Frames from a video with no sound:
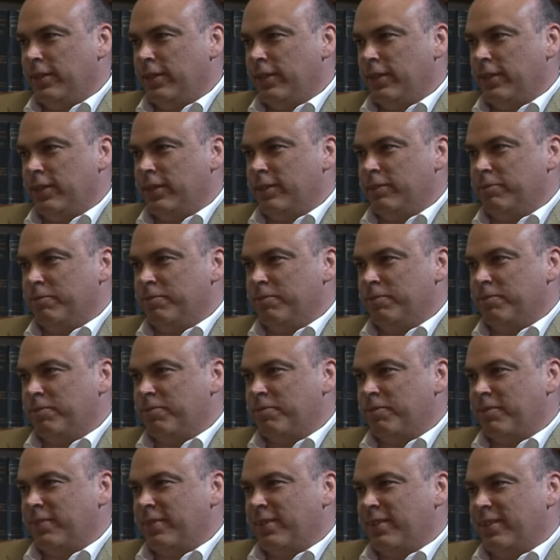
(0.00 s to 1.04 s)

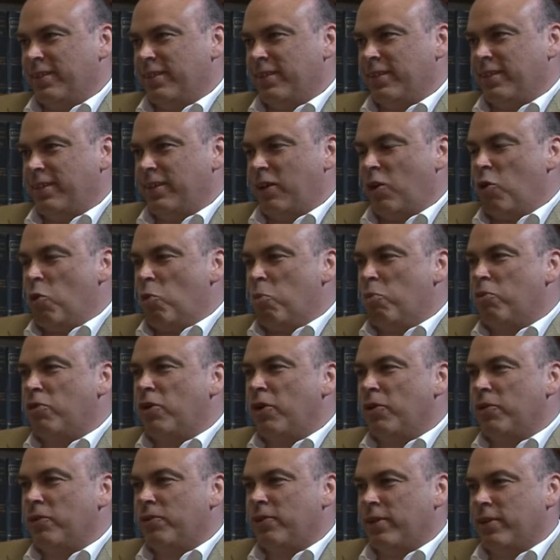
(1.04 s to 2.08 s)
The whole
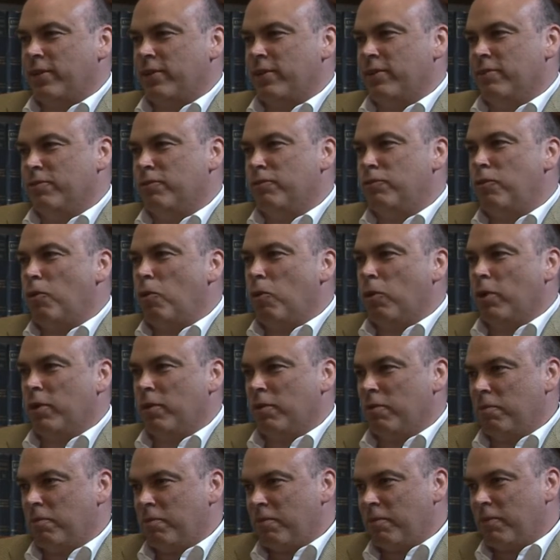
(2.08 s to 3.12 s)
process had
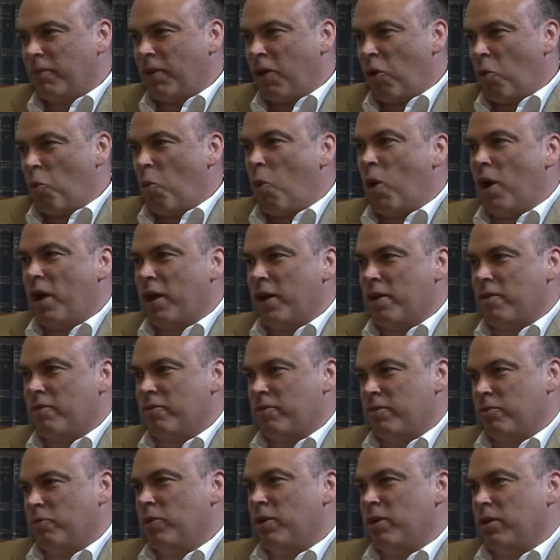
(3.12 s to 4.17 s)
fallen away
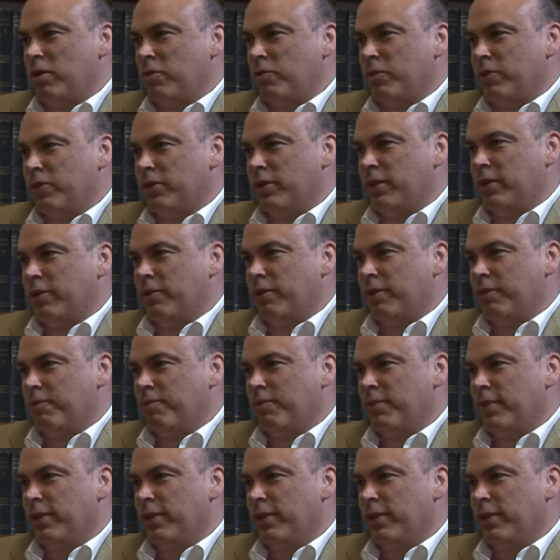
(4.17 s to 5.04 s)
from where it was going.